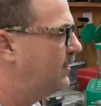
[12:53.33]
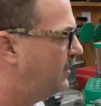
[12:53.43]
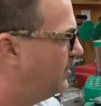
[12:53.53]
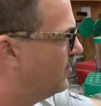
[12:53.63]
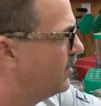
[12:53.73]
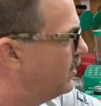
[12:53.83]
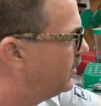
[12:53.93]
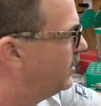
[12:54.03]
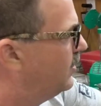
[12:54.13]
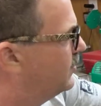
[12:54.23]
it and you wanted
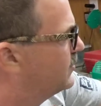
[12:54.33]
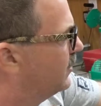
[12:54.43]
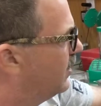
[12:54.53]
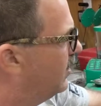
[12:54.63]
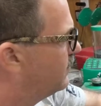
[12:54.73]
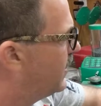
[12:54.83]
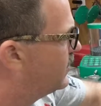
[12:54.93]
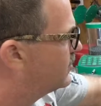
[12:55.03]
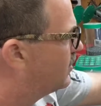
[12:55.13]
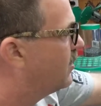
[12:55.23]
to use the
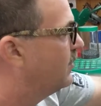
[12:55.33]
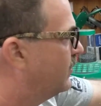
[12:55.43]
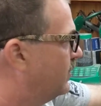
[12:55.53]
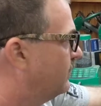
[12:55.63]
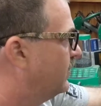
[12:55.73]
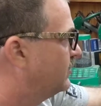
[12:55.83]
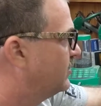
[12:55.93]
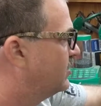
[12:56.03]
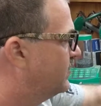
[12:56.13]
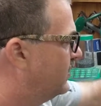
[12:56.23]
Loadmaster or the
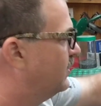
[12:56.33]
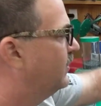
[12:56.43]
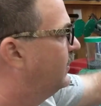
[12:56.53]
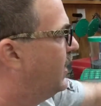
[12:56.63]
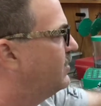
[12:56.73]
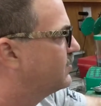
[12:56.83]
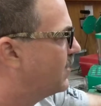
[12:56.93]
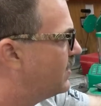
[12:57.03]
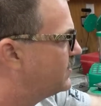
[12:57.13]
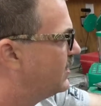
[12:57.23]
case prep